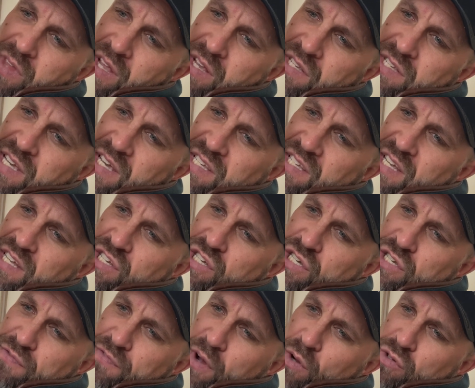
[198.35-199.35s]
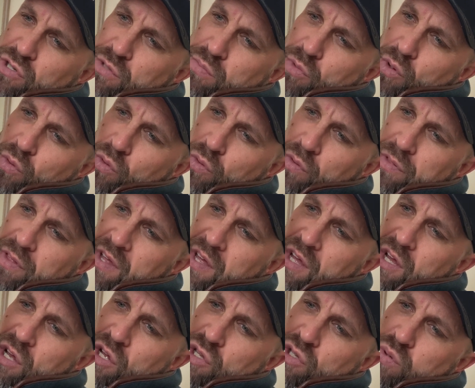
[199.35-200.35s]
6 inches felt smooth.
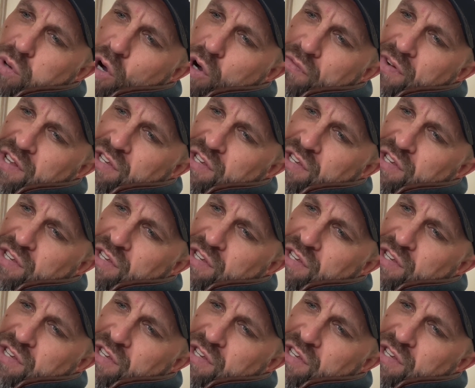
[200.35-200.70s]
12